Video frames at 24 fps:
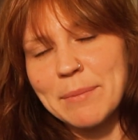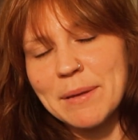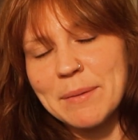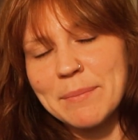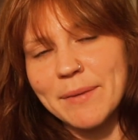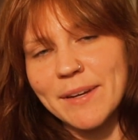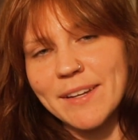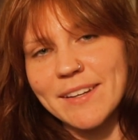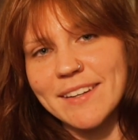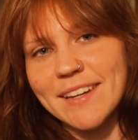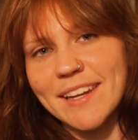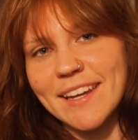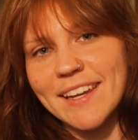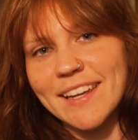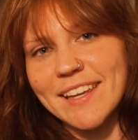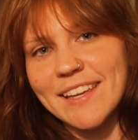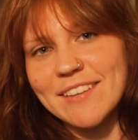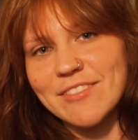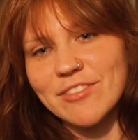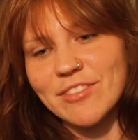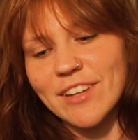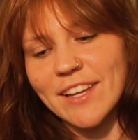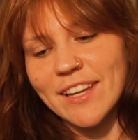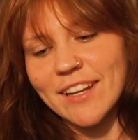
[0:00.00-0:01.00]
Monday
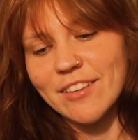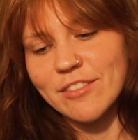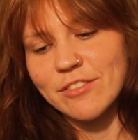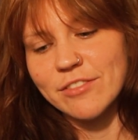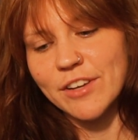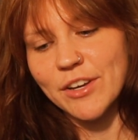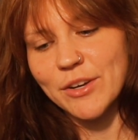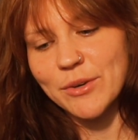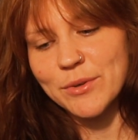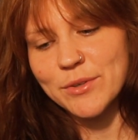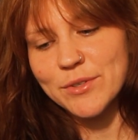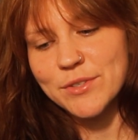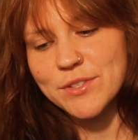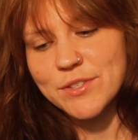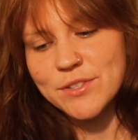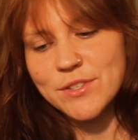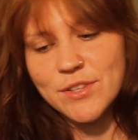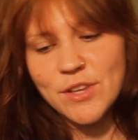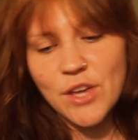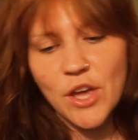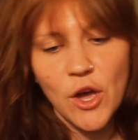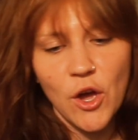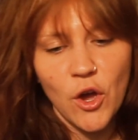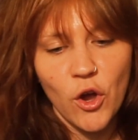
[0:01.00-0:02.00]
evening,
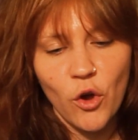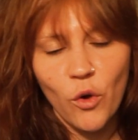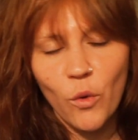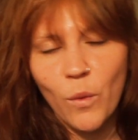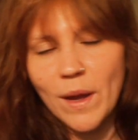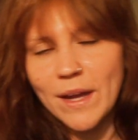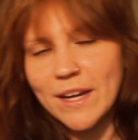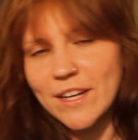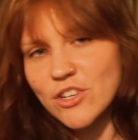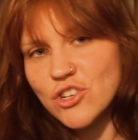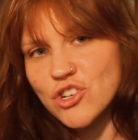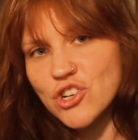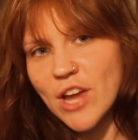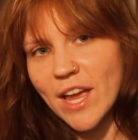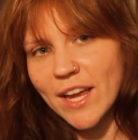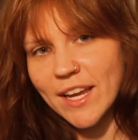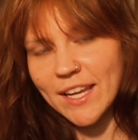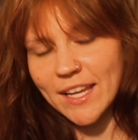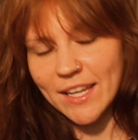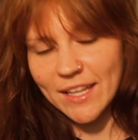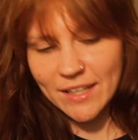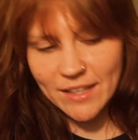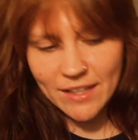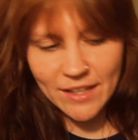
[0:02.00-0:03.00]
folks. Quick
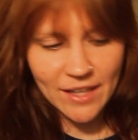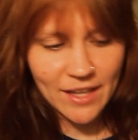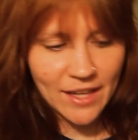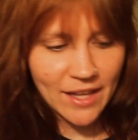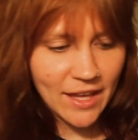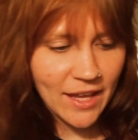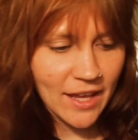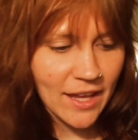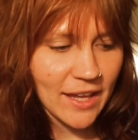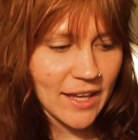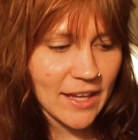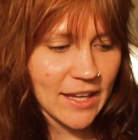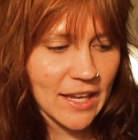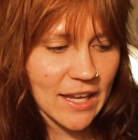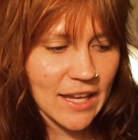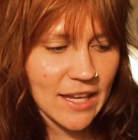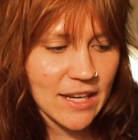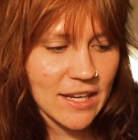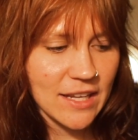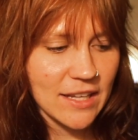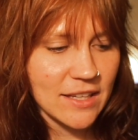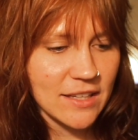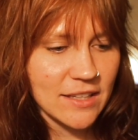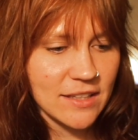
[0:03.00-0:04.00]
check-in.
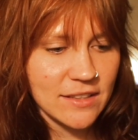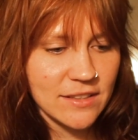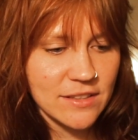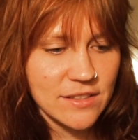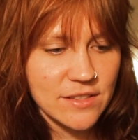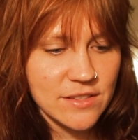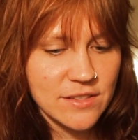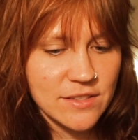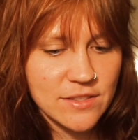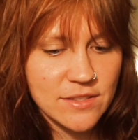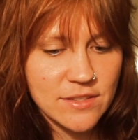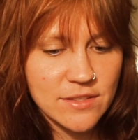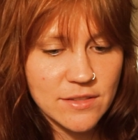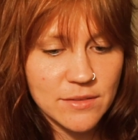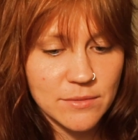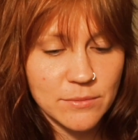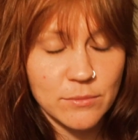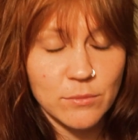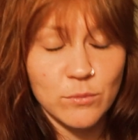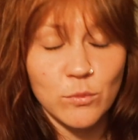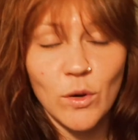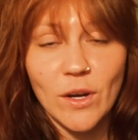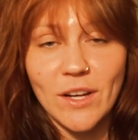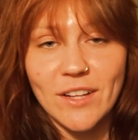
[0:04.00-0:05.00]
It is,
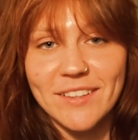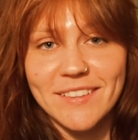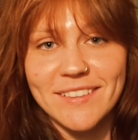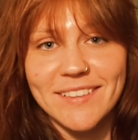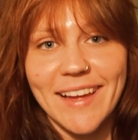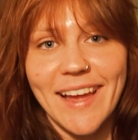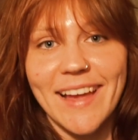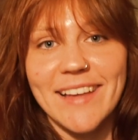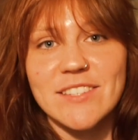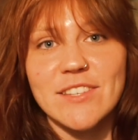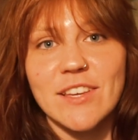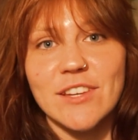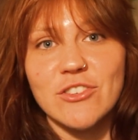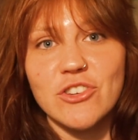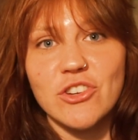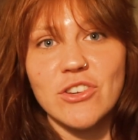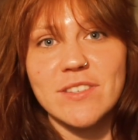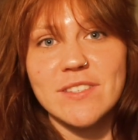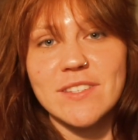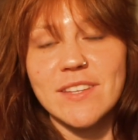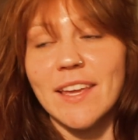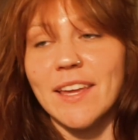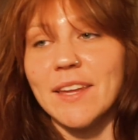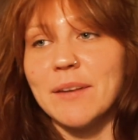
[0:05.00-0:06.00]
well, as I
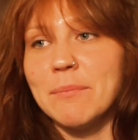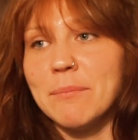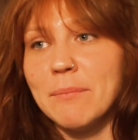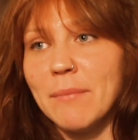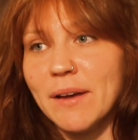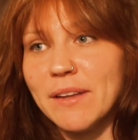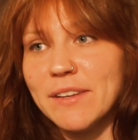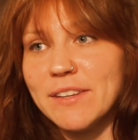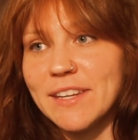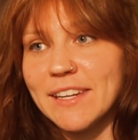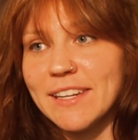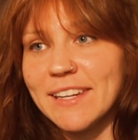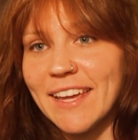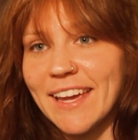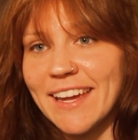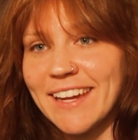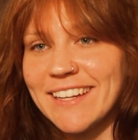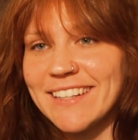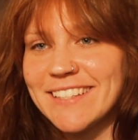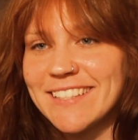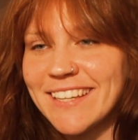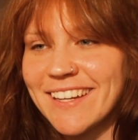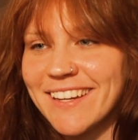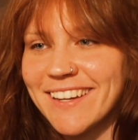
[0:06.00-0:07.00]
just said, Monday
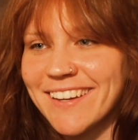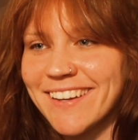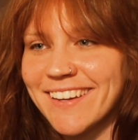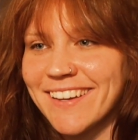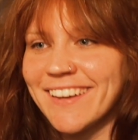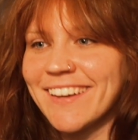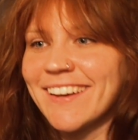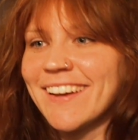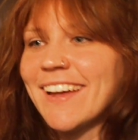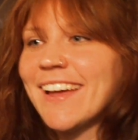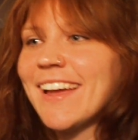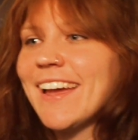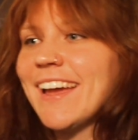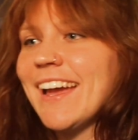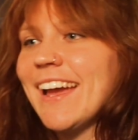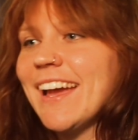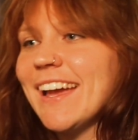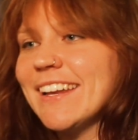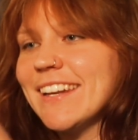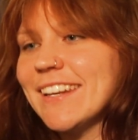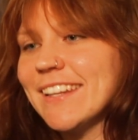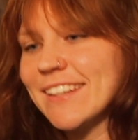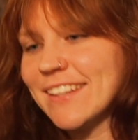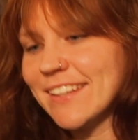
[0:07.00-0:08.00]
night,
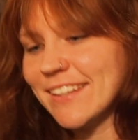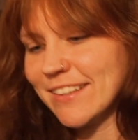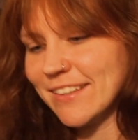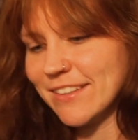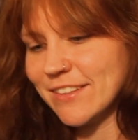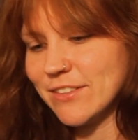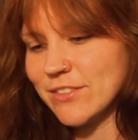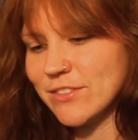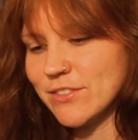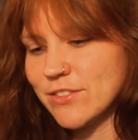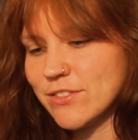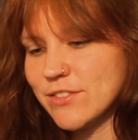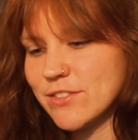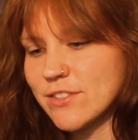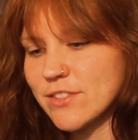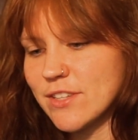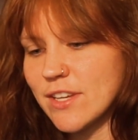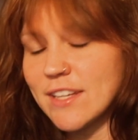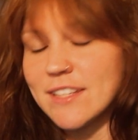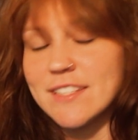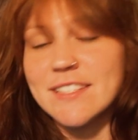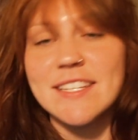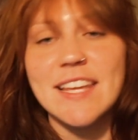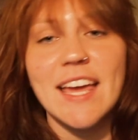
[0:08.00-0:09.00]
and it is
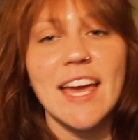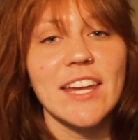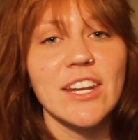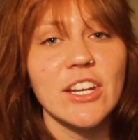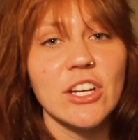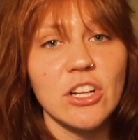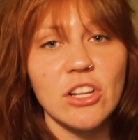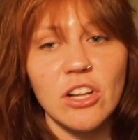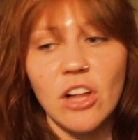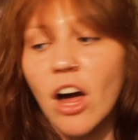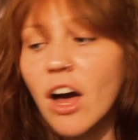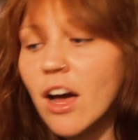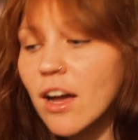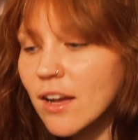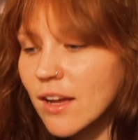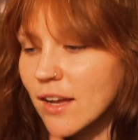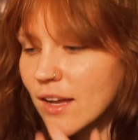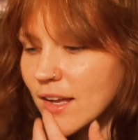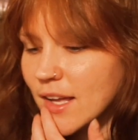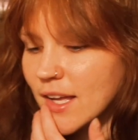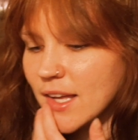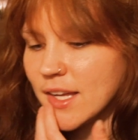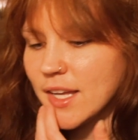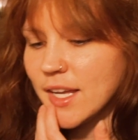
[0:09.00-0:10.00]
ten o'clock.
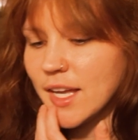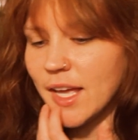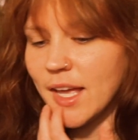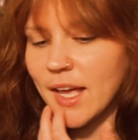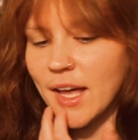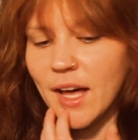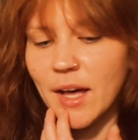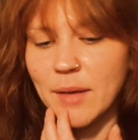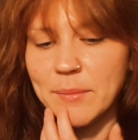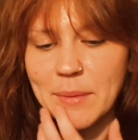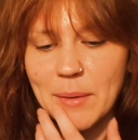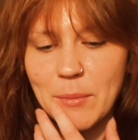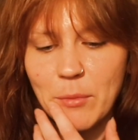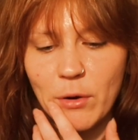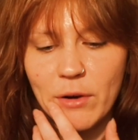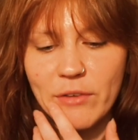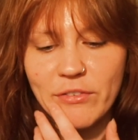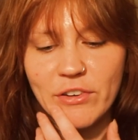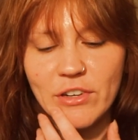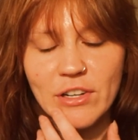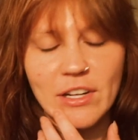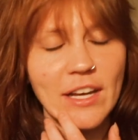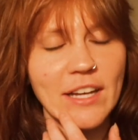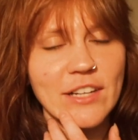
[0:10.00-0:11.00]
Um, my
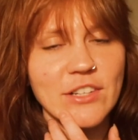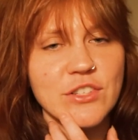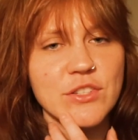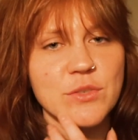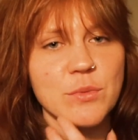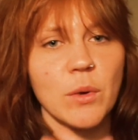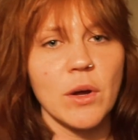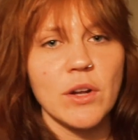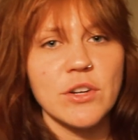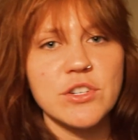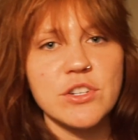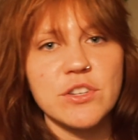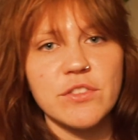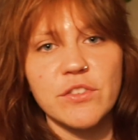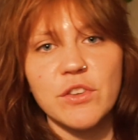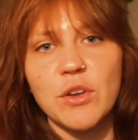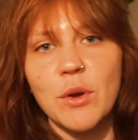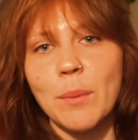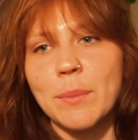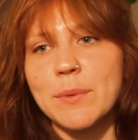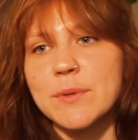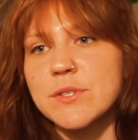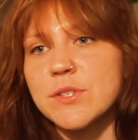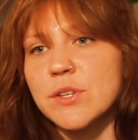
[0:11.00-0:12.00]
boyfriend and I just watched a few
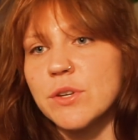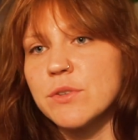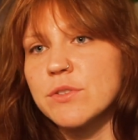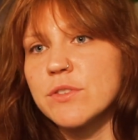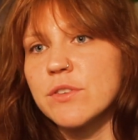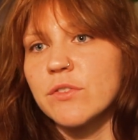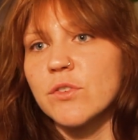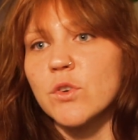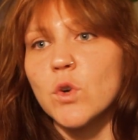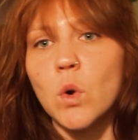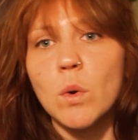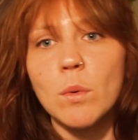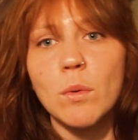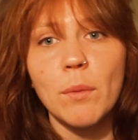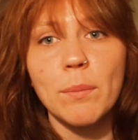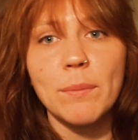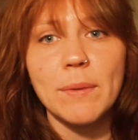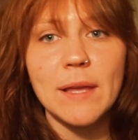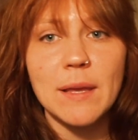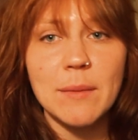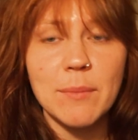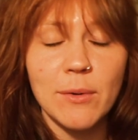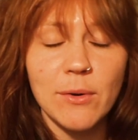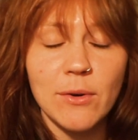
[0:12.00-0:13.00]
episodes of Normal
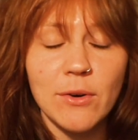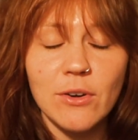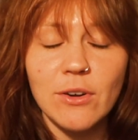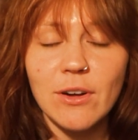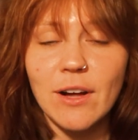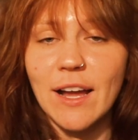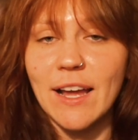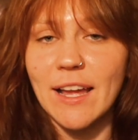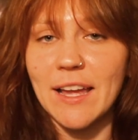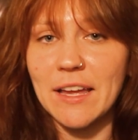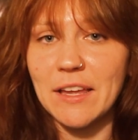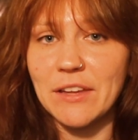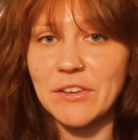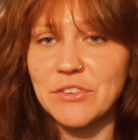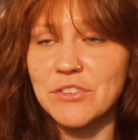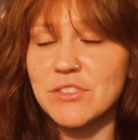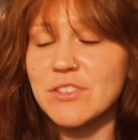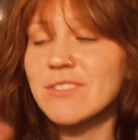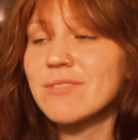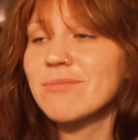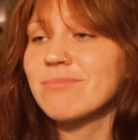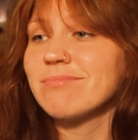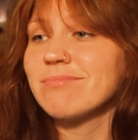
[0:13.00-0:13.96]
People, and